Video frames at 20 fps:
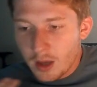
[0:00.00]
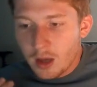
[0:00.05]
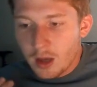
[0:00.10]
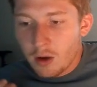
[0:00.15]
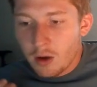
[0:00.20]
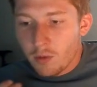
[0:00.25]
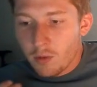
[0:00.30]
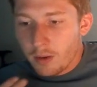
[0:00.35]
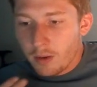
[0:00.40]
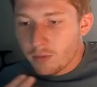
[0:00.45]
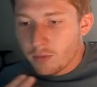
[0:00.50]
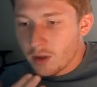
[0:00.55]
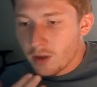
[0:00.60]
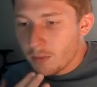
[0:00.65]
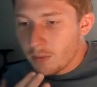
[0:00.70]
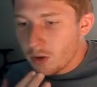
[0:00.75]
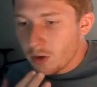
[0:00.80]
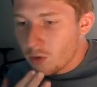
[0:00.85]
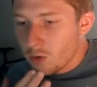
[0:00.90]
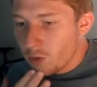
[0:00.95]
When I'm
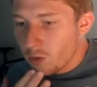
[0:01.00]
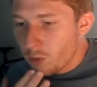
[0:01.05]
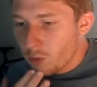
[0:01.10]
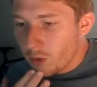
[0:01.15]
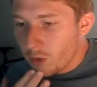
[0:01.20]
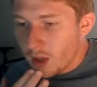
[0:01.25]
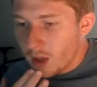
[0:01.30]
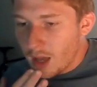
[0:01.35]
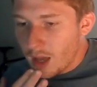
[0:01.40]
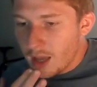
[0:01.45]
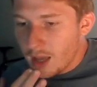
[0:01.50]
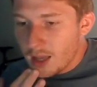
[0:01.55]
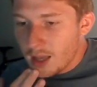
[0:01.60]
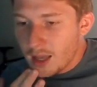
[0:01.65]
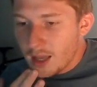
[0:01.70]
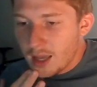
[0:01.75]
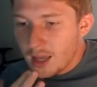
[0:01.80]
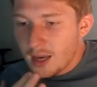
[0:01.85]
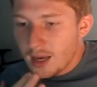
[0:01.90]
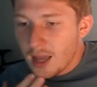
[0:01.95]
summoning, create
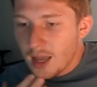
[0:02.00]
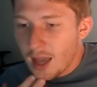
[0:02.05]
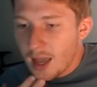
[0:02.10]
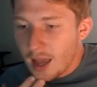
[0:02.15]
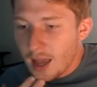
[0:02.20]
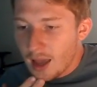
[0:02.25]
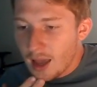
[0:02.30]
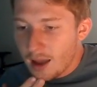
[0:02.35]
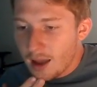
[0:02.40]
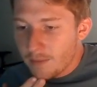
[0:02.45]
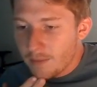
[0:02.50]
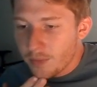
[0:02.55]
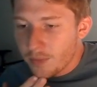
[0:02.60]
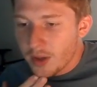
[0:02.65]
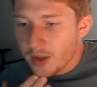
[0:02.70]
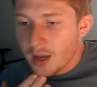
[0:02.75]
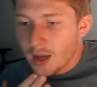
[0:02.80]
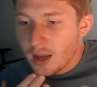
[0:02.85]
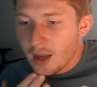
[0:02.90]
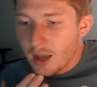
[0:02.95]
in hand
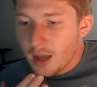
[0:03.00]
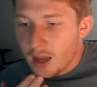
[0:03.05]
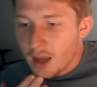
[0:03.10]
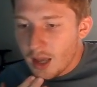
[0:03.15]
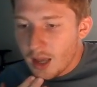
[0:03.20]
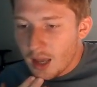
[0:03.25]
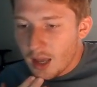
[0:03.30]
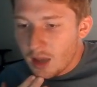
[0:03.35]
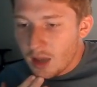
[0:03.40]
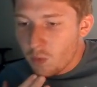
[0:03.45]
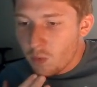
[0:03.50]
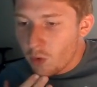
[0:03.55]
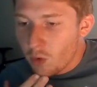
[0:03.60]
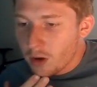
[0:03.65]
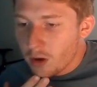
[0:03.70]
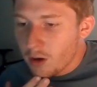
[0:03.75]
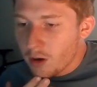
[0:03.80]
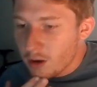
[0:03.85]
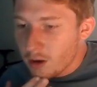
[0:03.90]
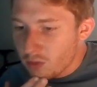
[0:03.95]
a
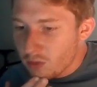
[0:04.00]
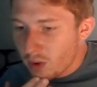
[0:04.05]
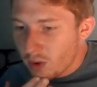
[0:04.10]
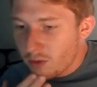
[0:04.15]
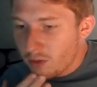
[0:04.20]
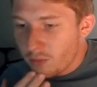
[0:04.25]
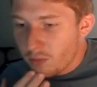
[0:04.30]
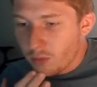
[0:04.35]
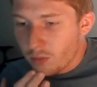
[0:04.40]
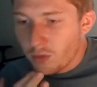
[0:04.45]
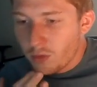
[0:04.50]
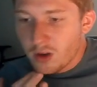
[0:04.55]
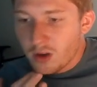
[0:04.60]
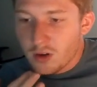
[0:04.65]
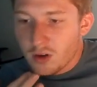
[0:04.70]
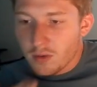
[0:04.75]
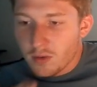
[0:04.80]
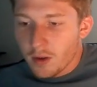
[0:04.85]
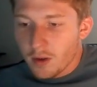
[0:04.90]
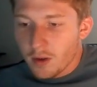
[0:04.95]
1-cost spell from your regions.